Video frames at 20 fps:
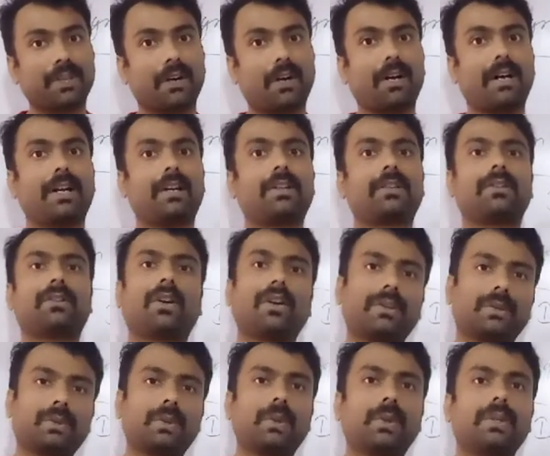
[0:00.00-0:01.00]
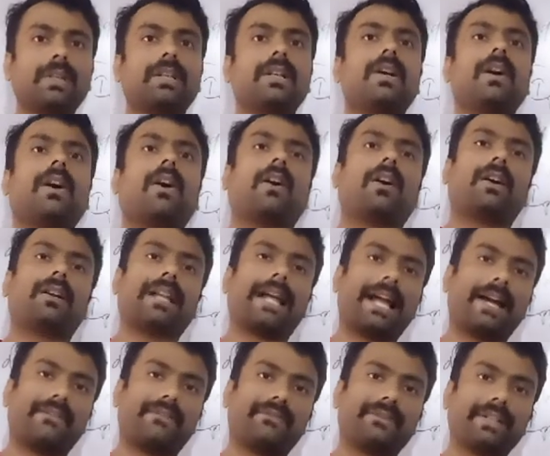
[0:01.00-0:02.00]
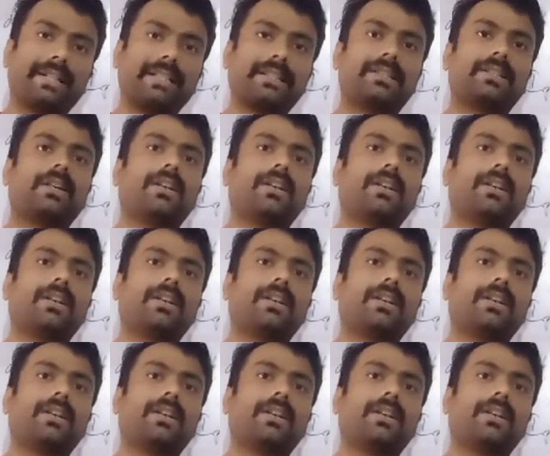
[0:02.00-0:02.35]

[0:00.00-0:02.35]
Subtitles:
or not good, or average,